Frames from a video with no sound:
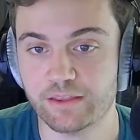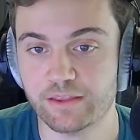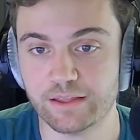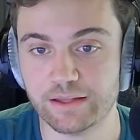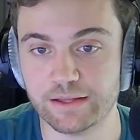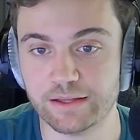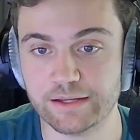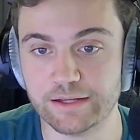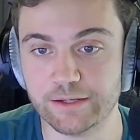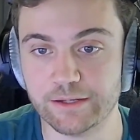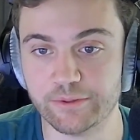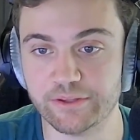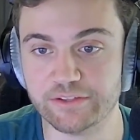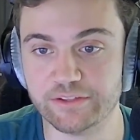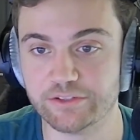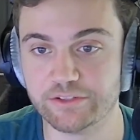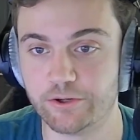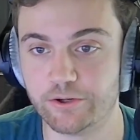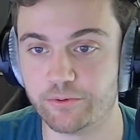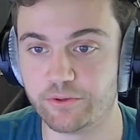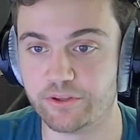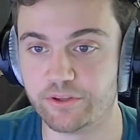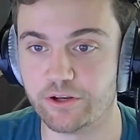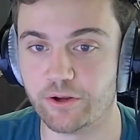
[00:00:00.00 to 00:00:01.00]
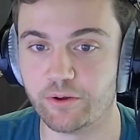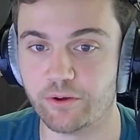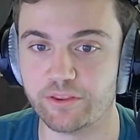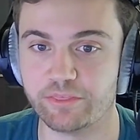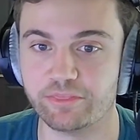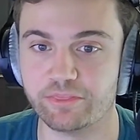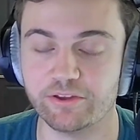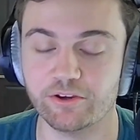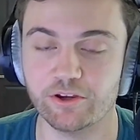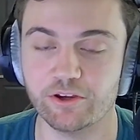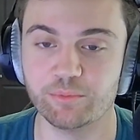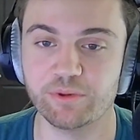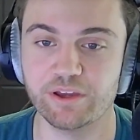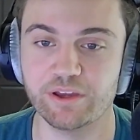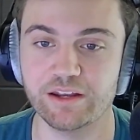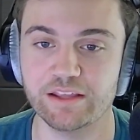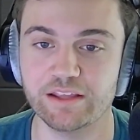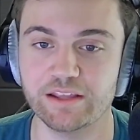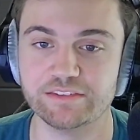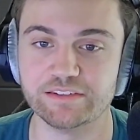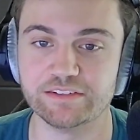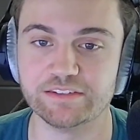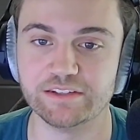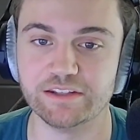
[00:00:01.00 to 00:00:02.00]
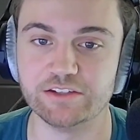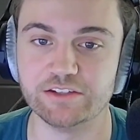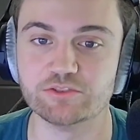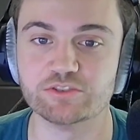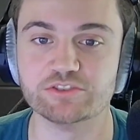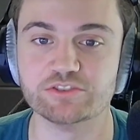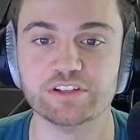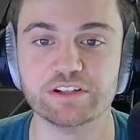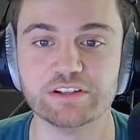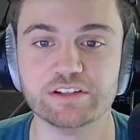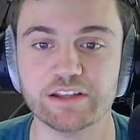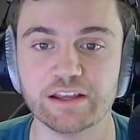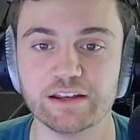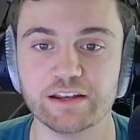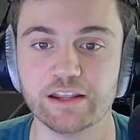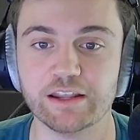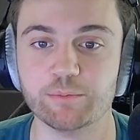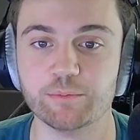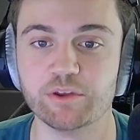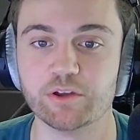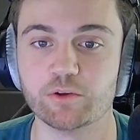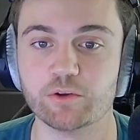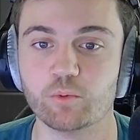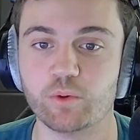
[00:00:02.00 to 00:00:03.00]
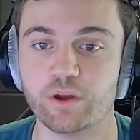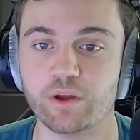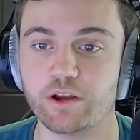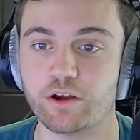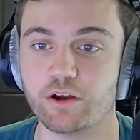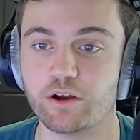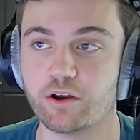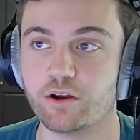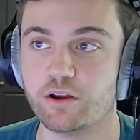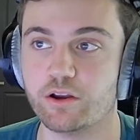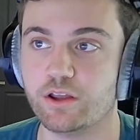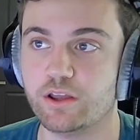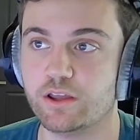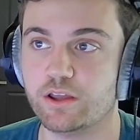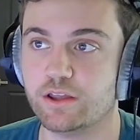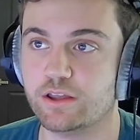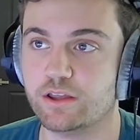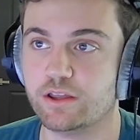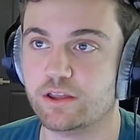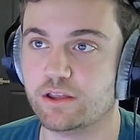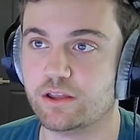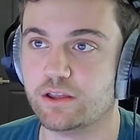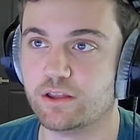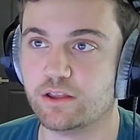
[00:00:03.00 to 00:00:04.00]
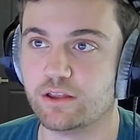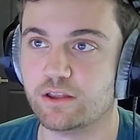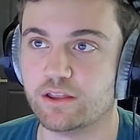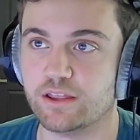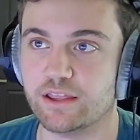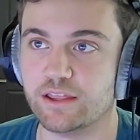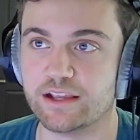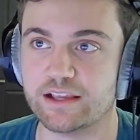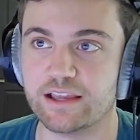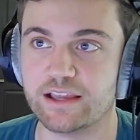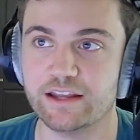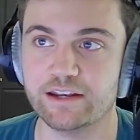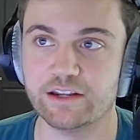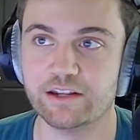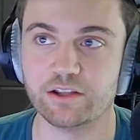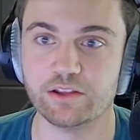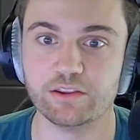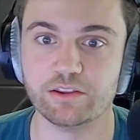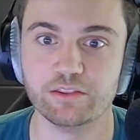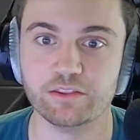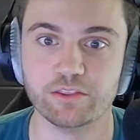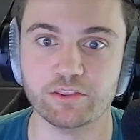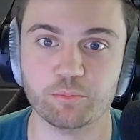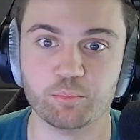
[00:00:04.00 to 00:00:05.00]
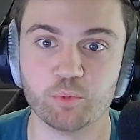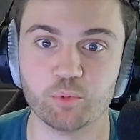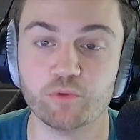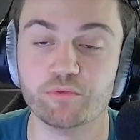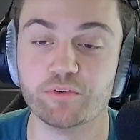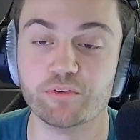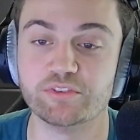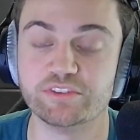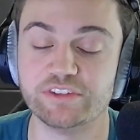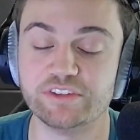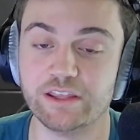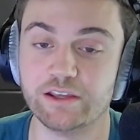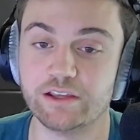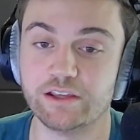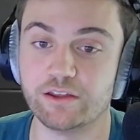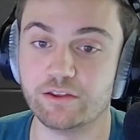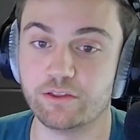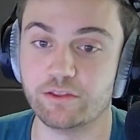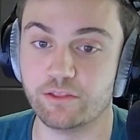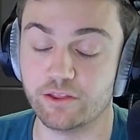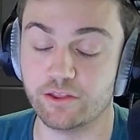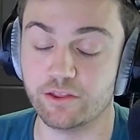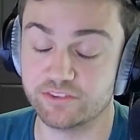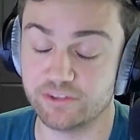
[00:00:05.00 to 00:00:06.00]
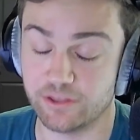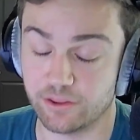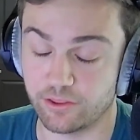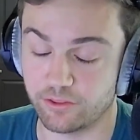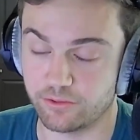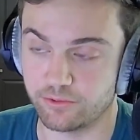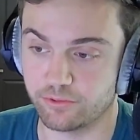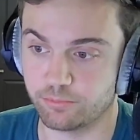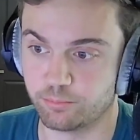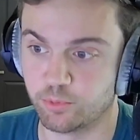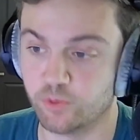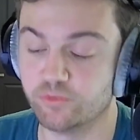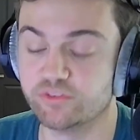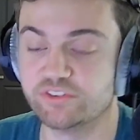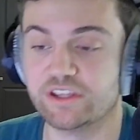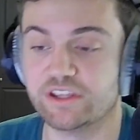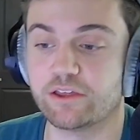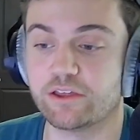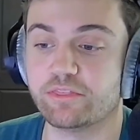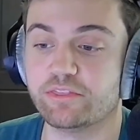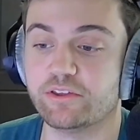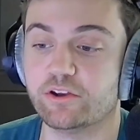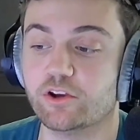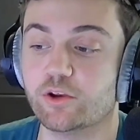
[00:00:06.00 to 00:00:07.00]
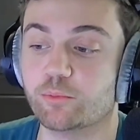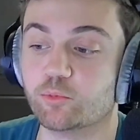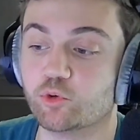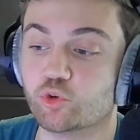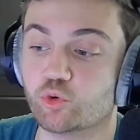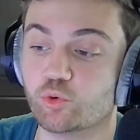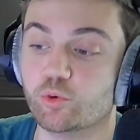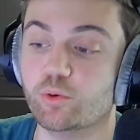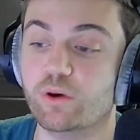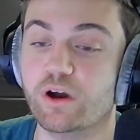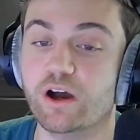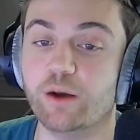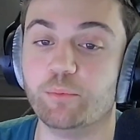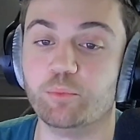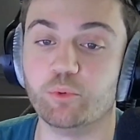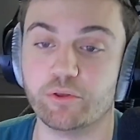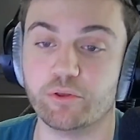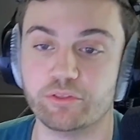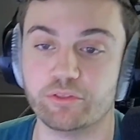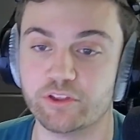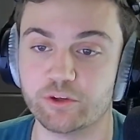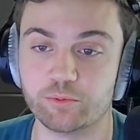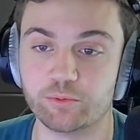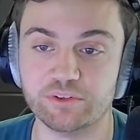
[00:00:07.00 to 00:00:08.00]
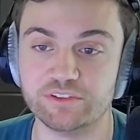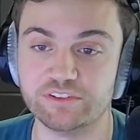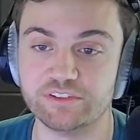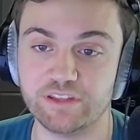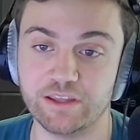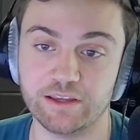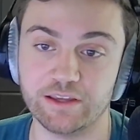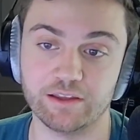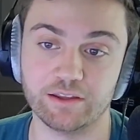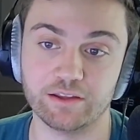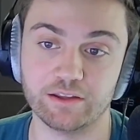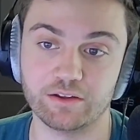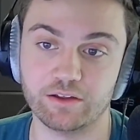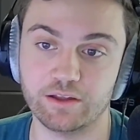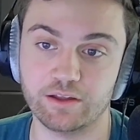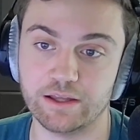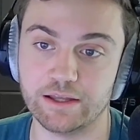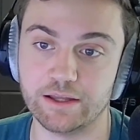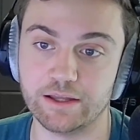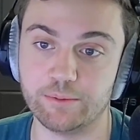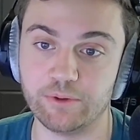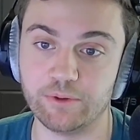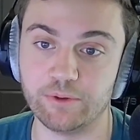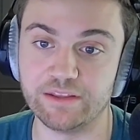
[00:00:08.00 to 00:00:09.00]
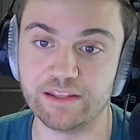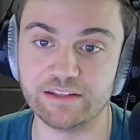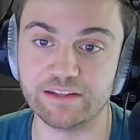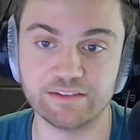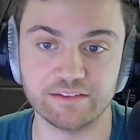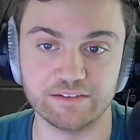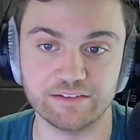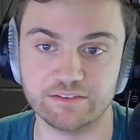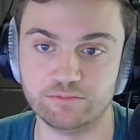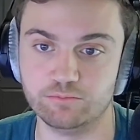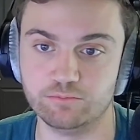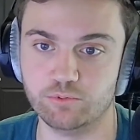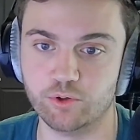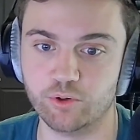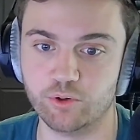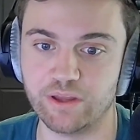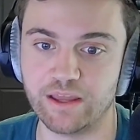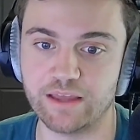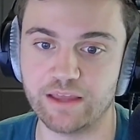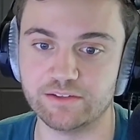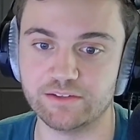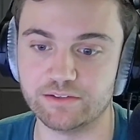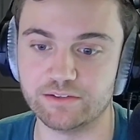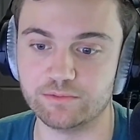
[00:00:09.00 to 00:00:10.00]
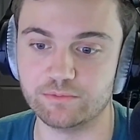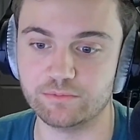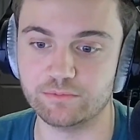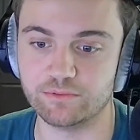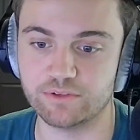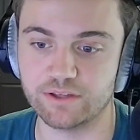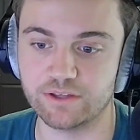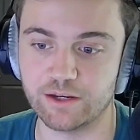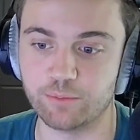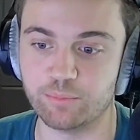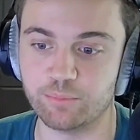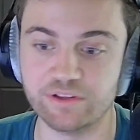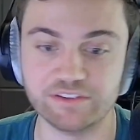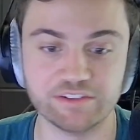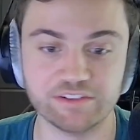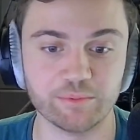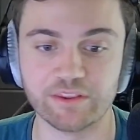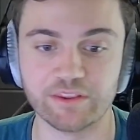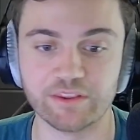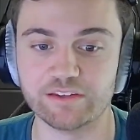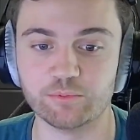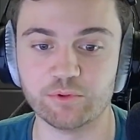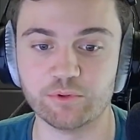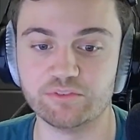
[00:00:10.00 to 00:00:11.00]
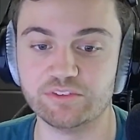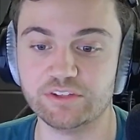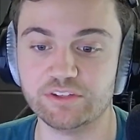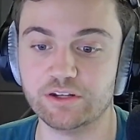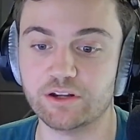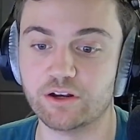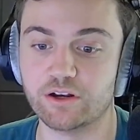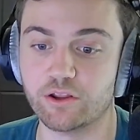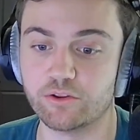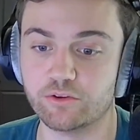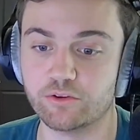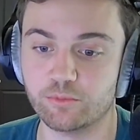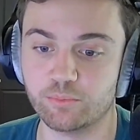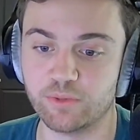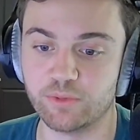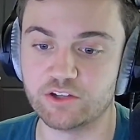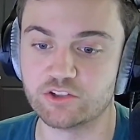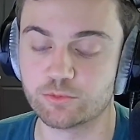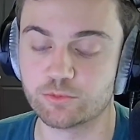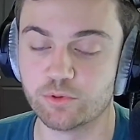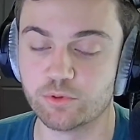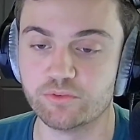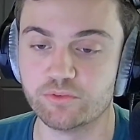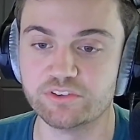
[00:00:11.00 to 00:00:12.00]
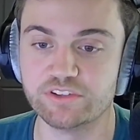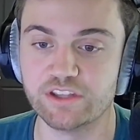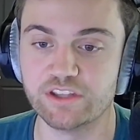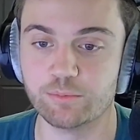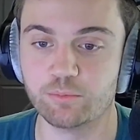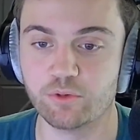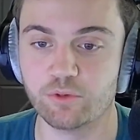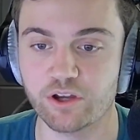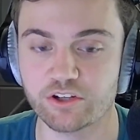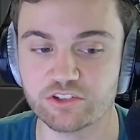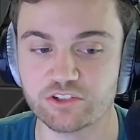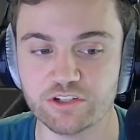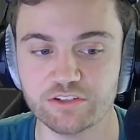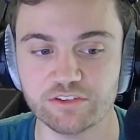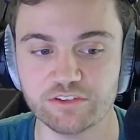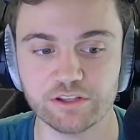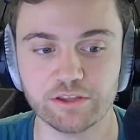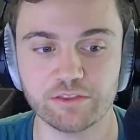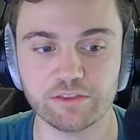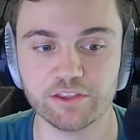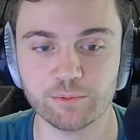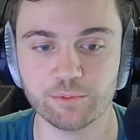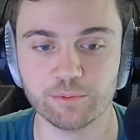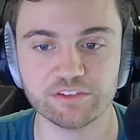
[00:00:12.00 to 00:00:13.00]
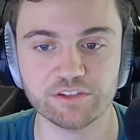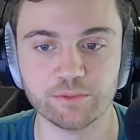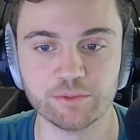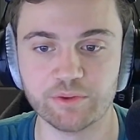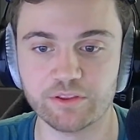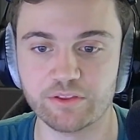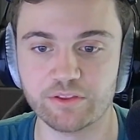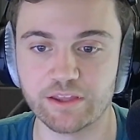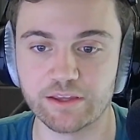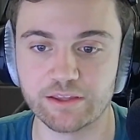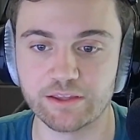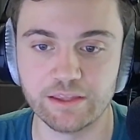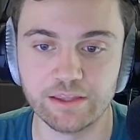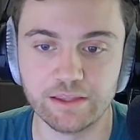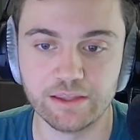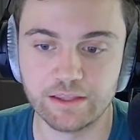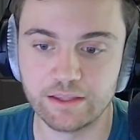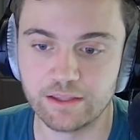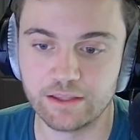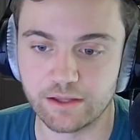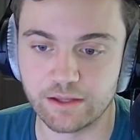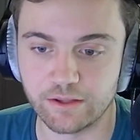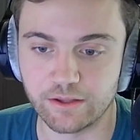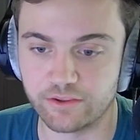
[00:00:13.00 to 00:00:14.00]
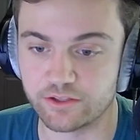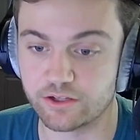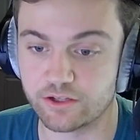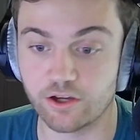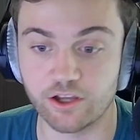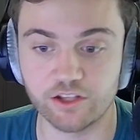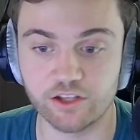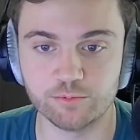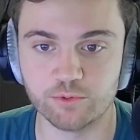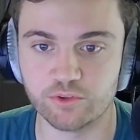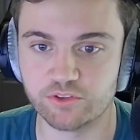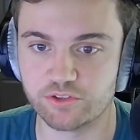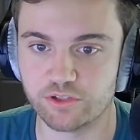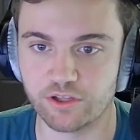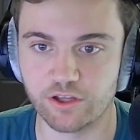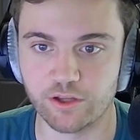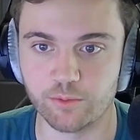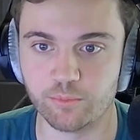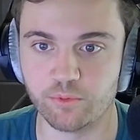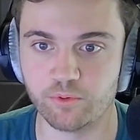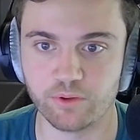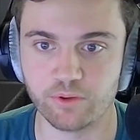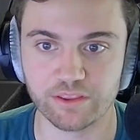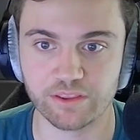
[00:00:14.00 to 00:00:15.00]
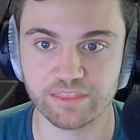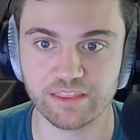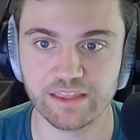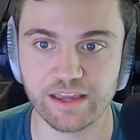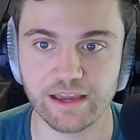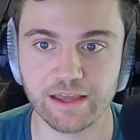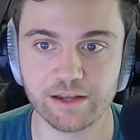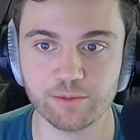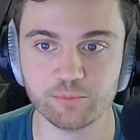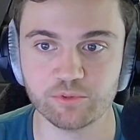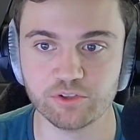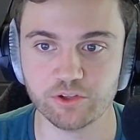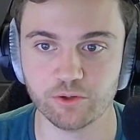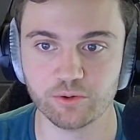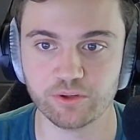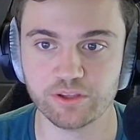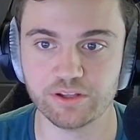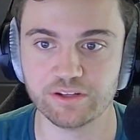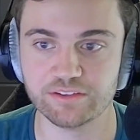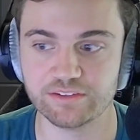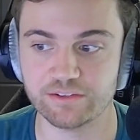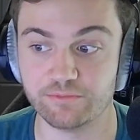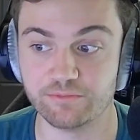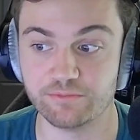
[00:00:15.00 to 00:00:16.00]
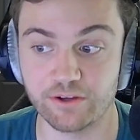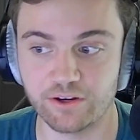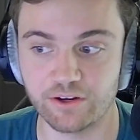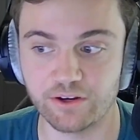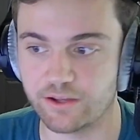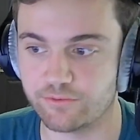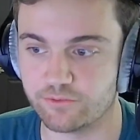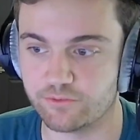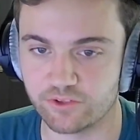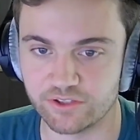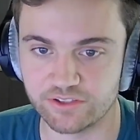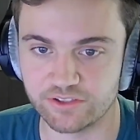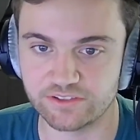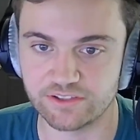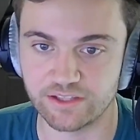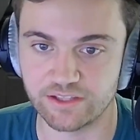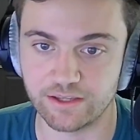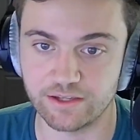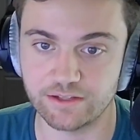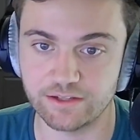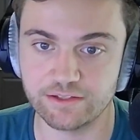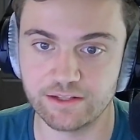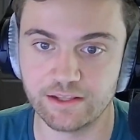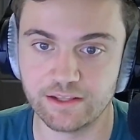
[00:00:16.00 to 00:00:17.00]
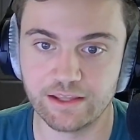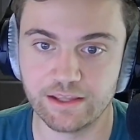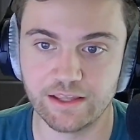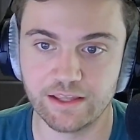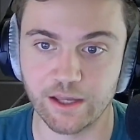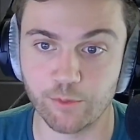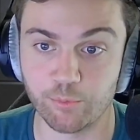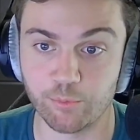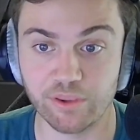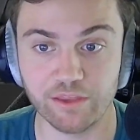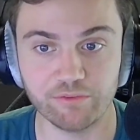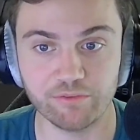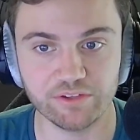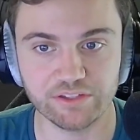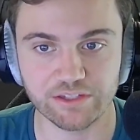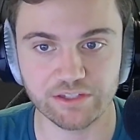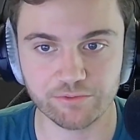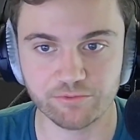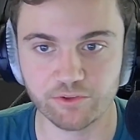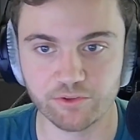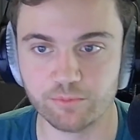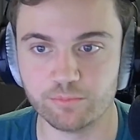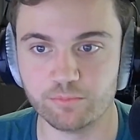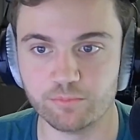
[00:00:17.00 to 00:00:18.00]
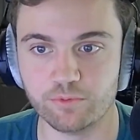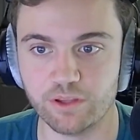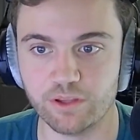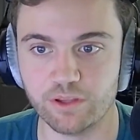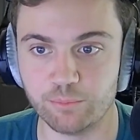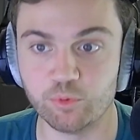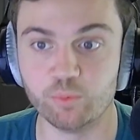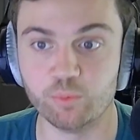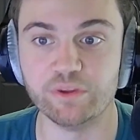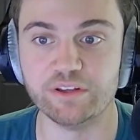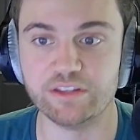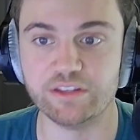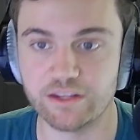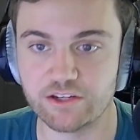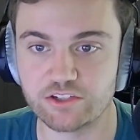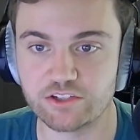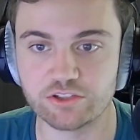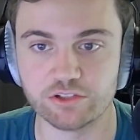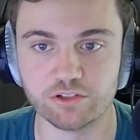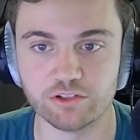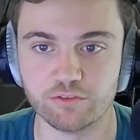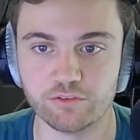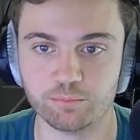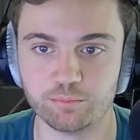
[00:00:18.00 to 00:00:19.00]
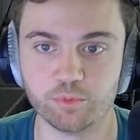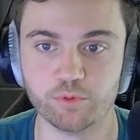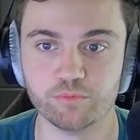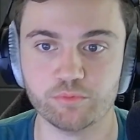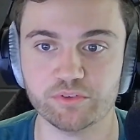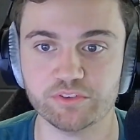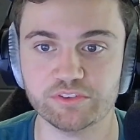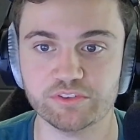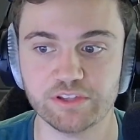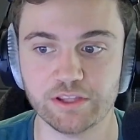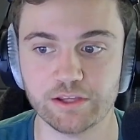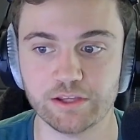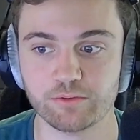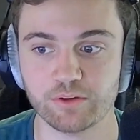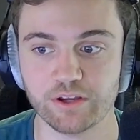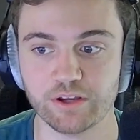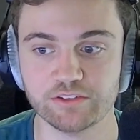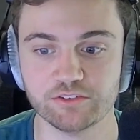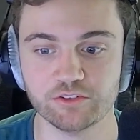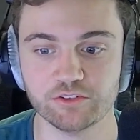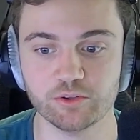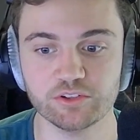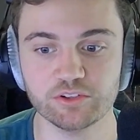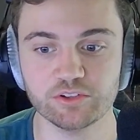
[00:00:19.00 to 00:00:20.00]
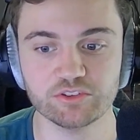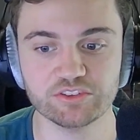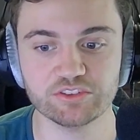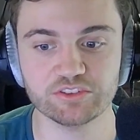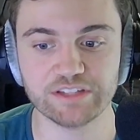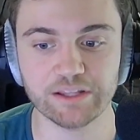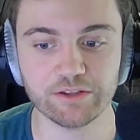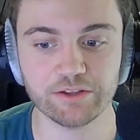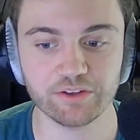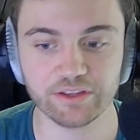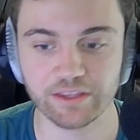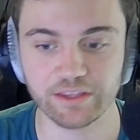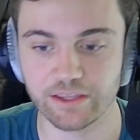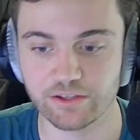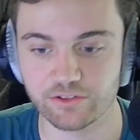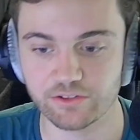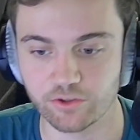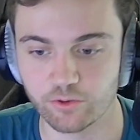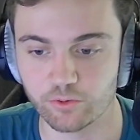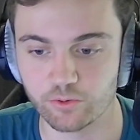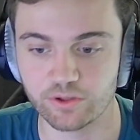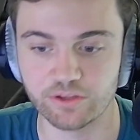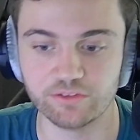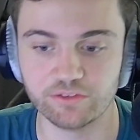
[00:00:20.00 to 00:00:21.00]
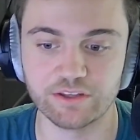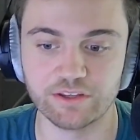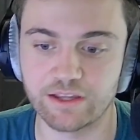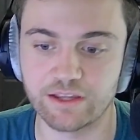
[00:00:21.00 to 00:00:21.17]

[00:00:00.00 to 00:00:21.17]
And so Ethereum kind of has this interesting dynamic where it the proof of stake Ethereum grew up with liquid staking, and that really hasn't kind of been something that we've seen on other major proof of stake blockchains. You think about something like the Cosmos Hub, the Atom token is very heavily staked, but they have a different implementation of proof of stake, right? So you can just delegate tokens.